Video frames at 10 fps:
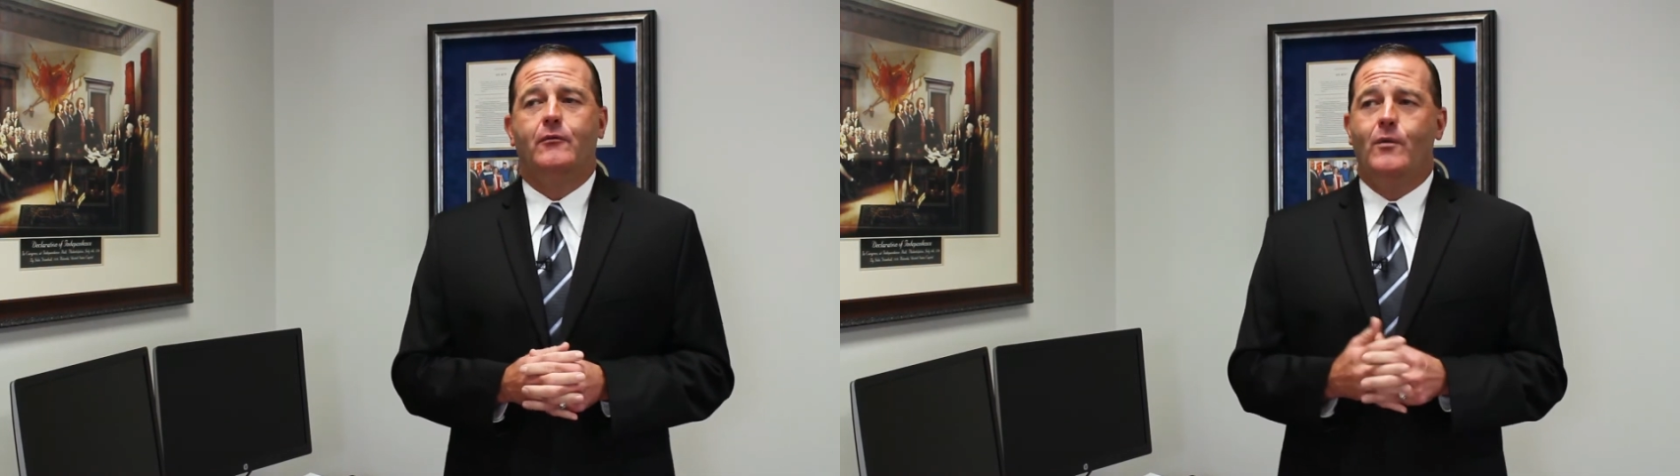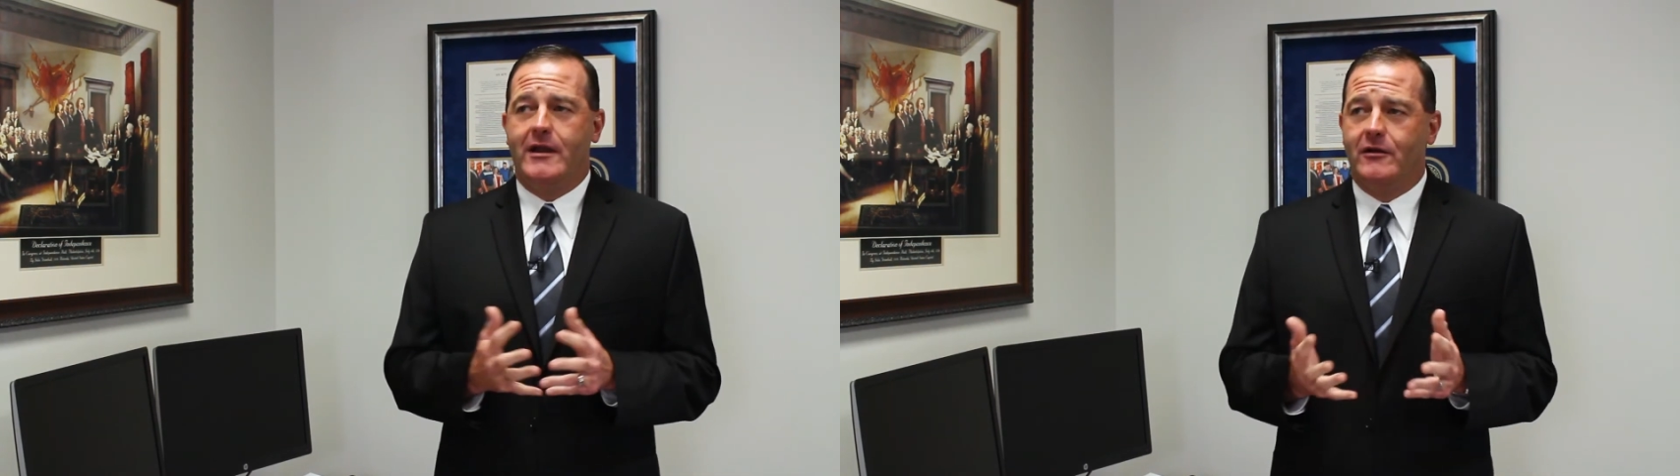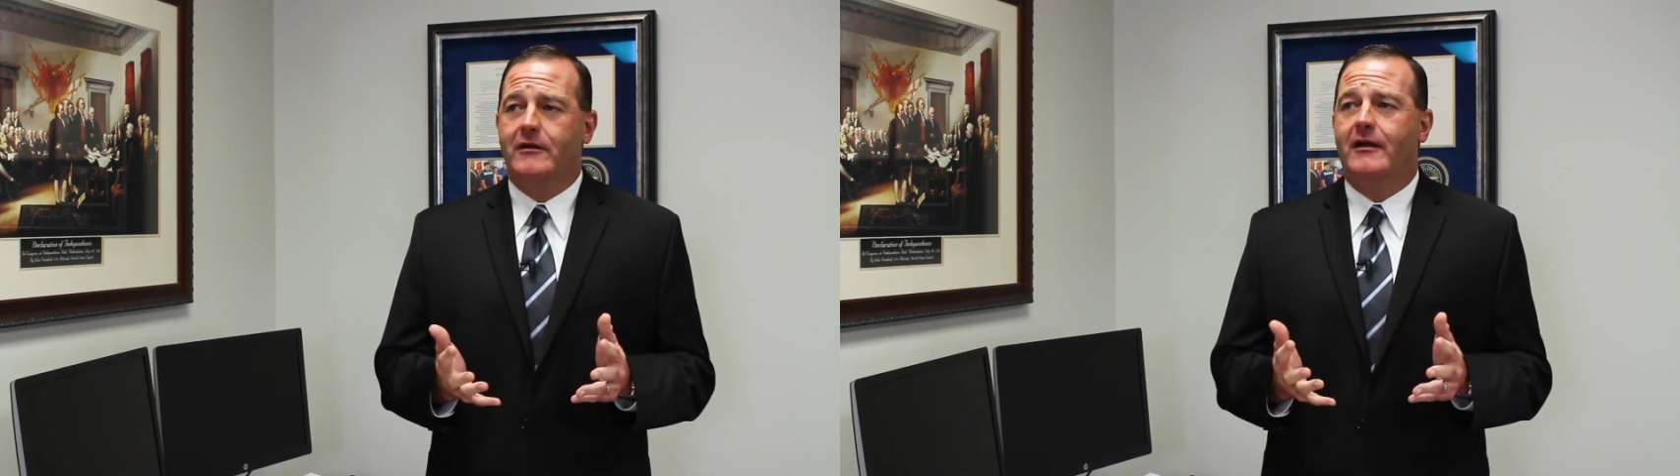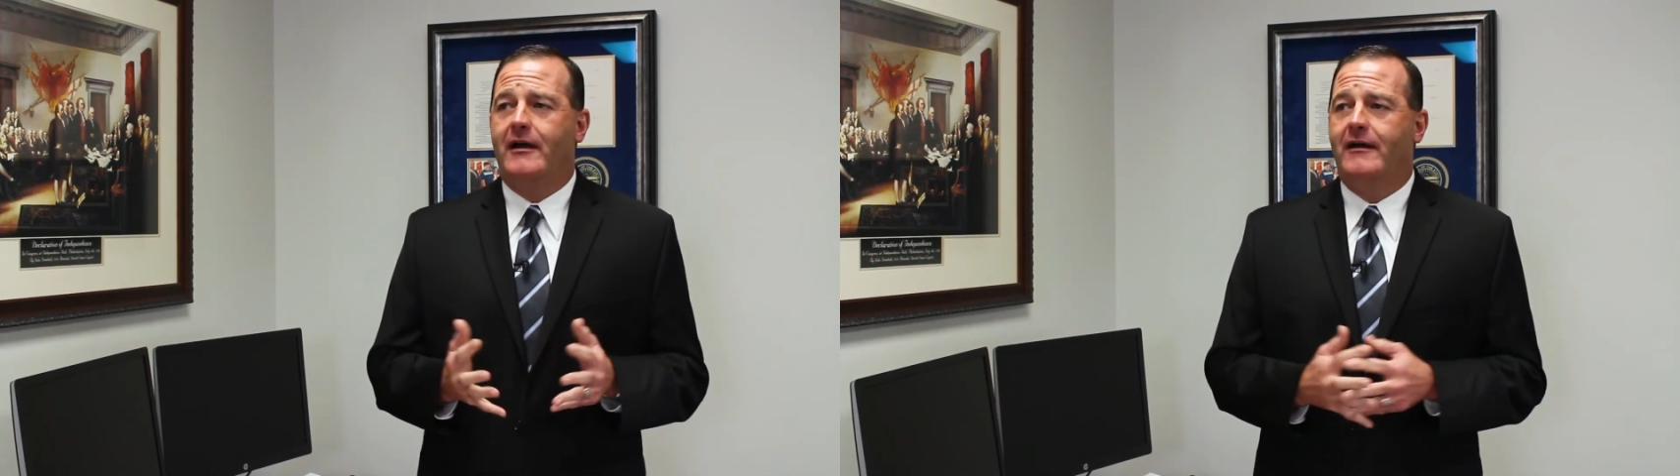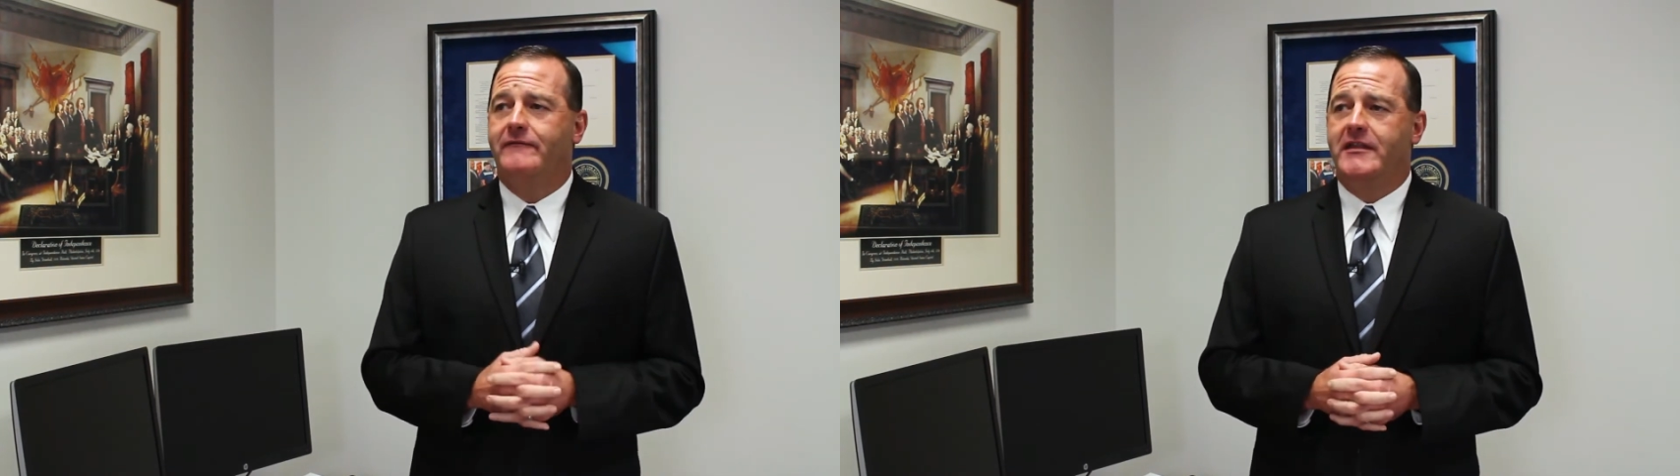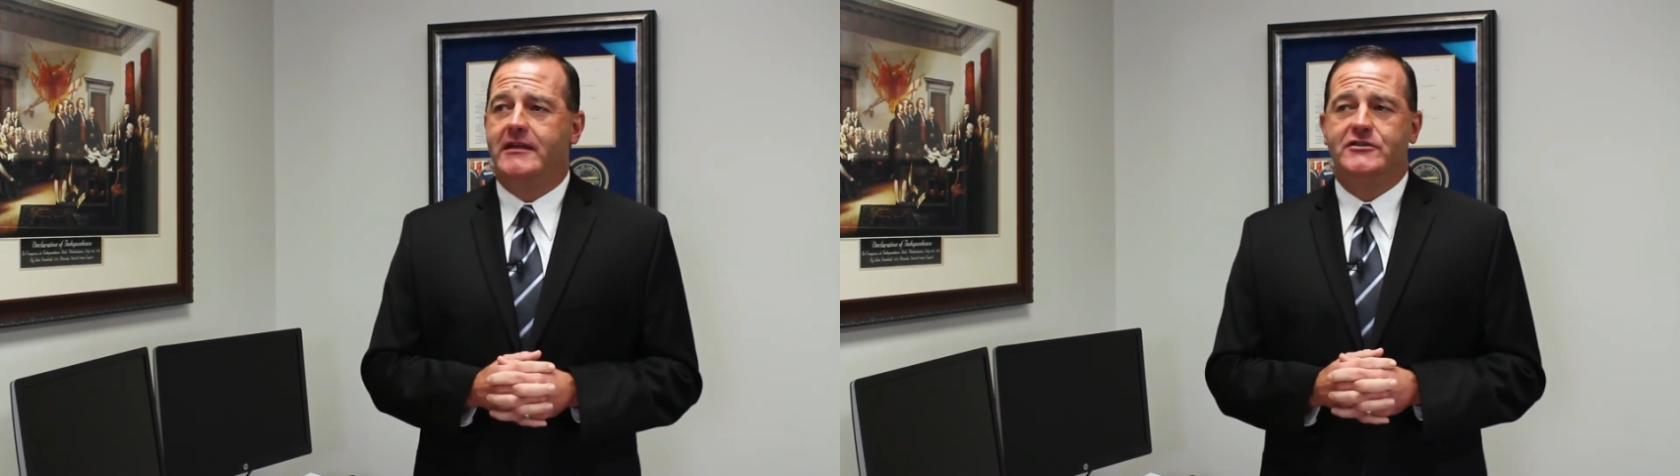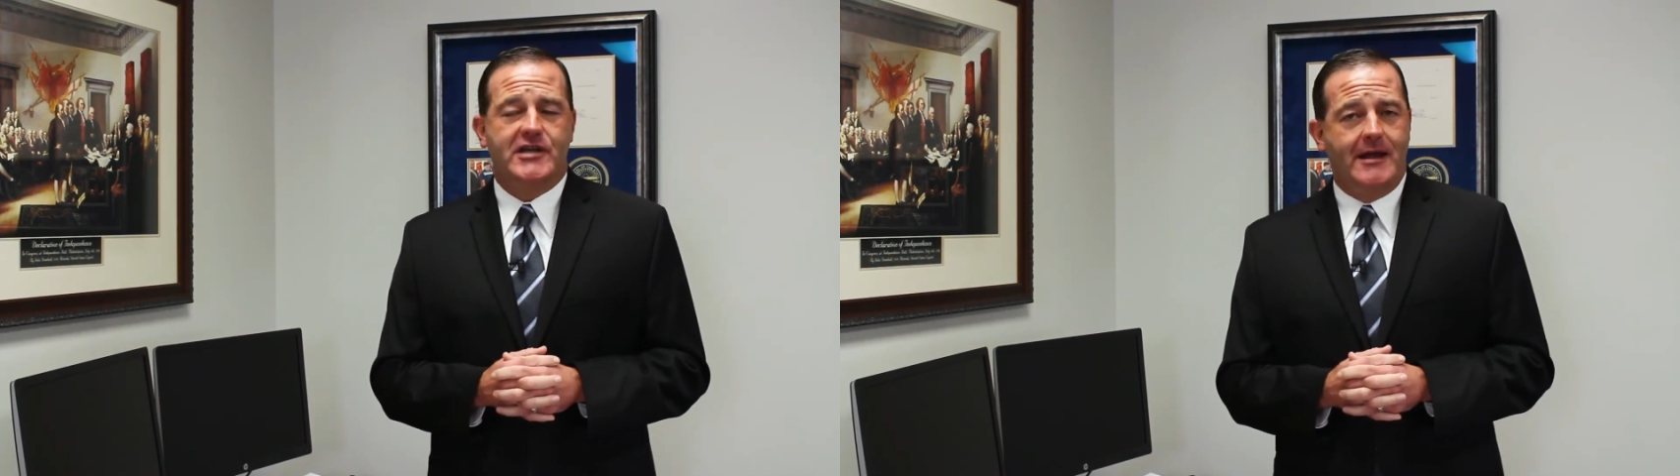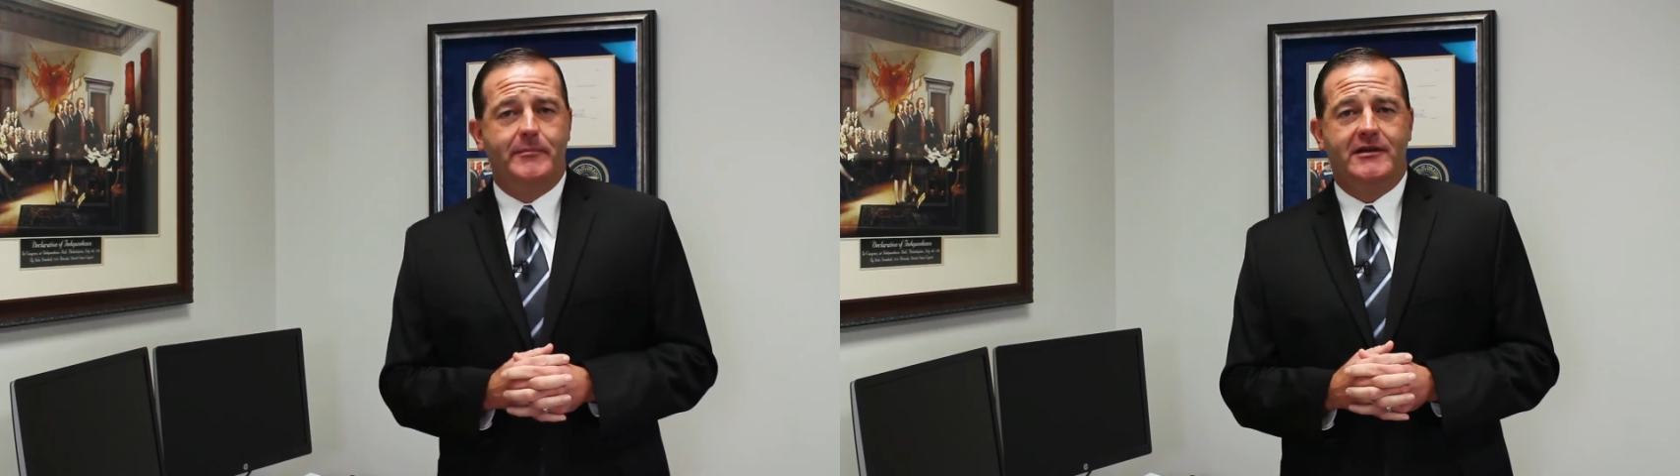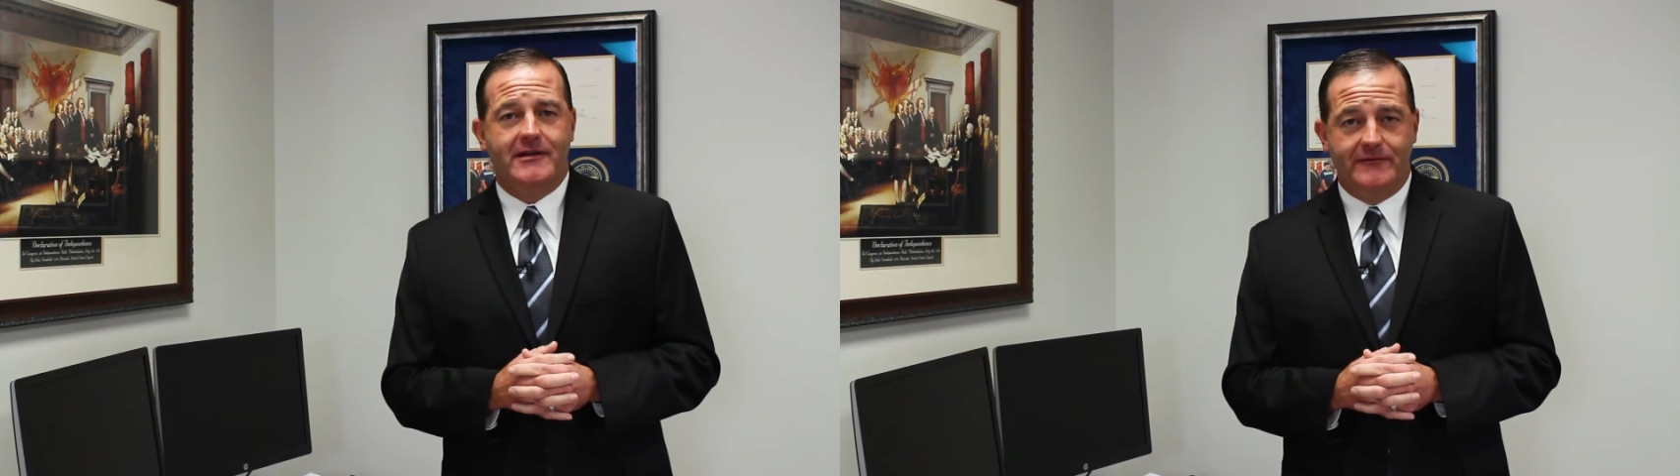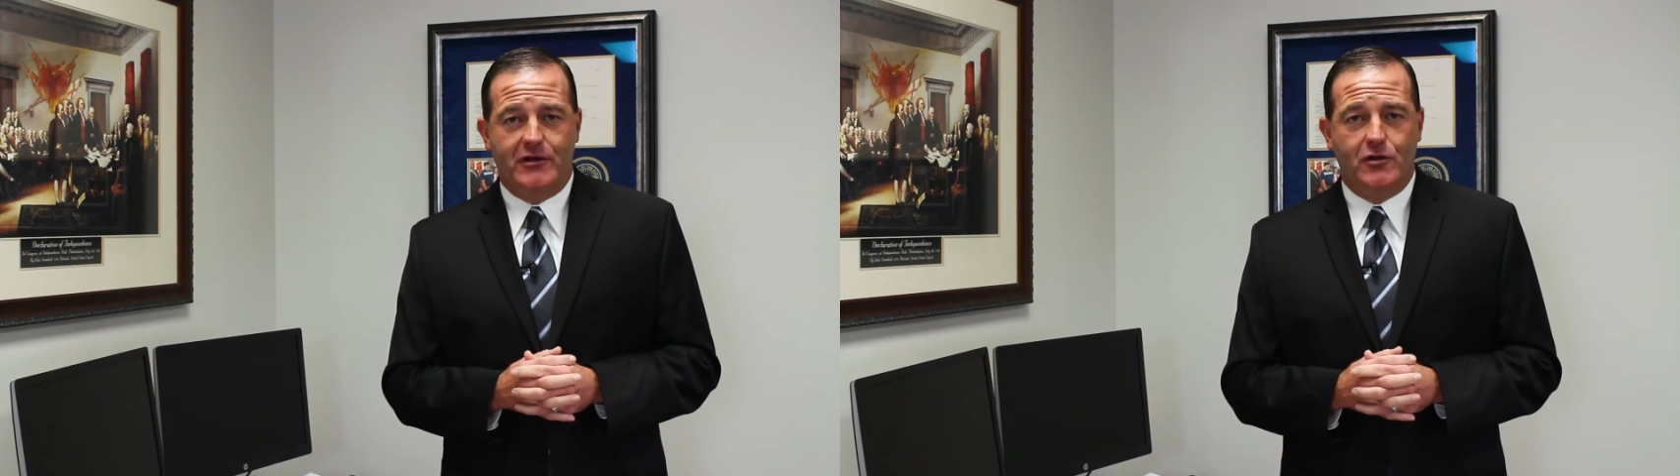winner of the
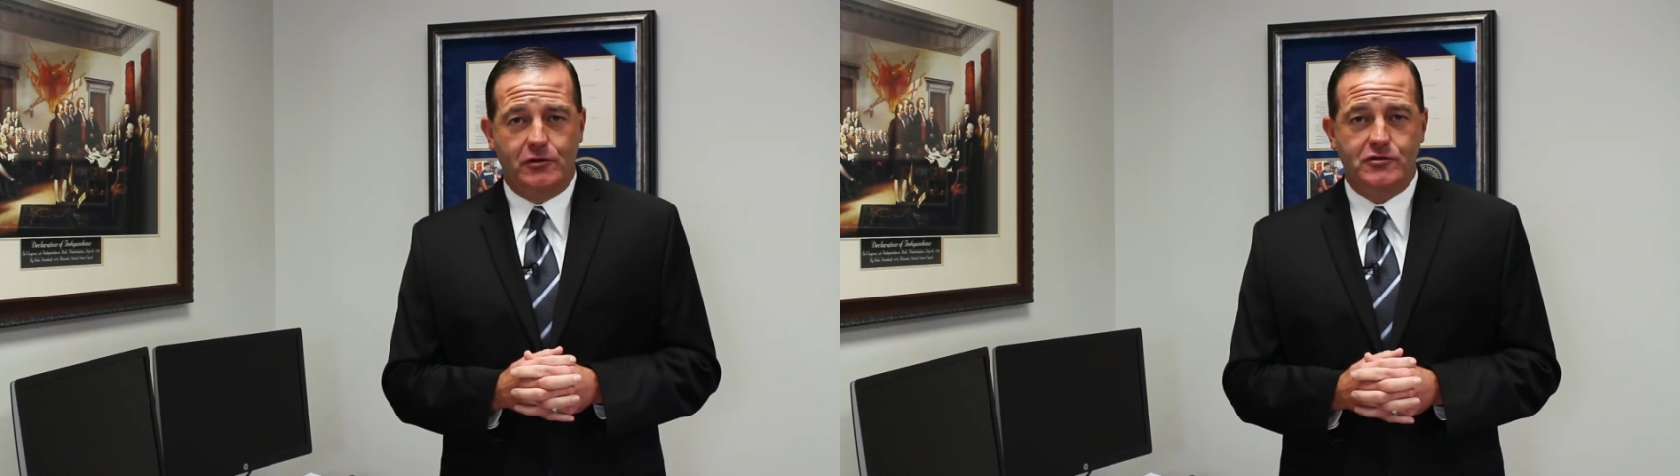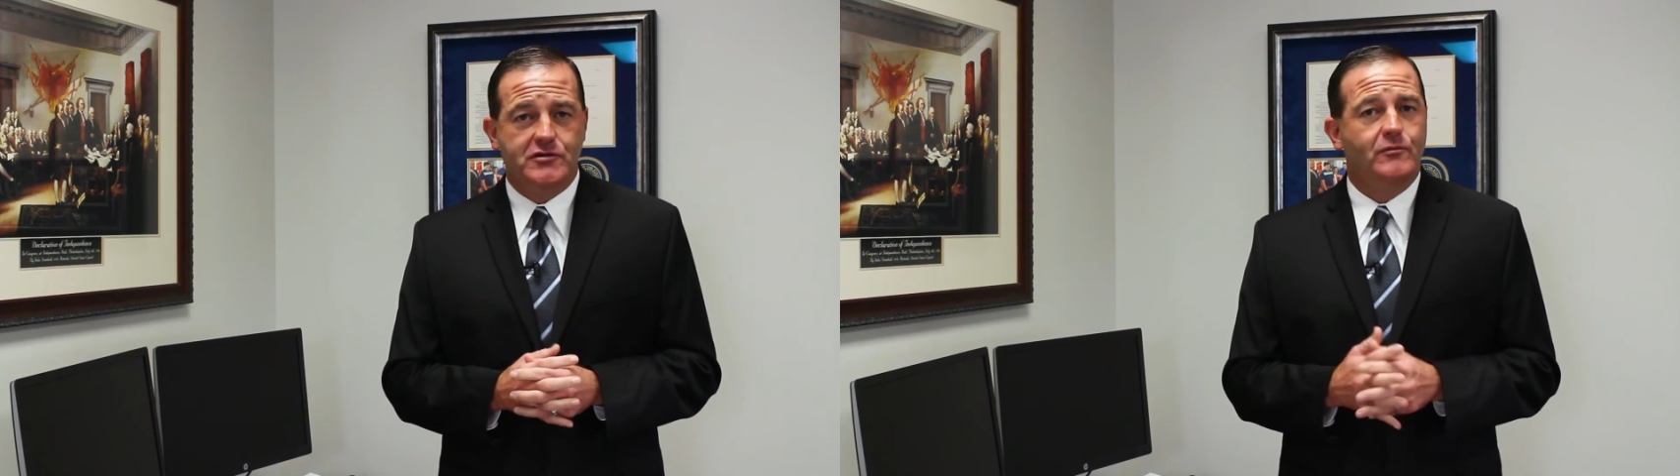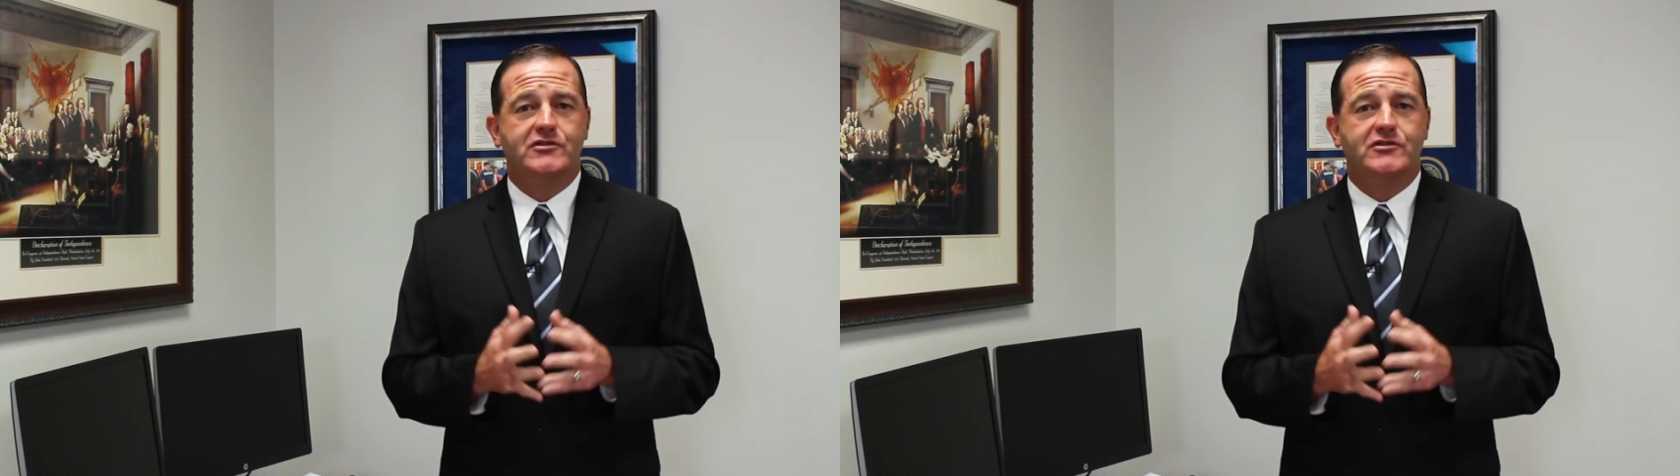Champion of Inclusion,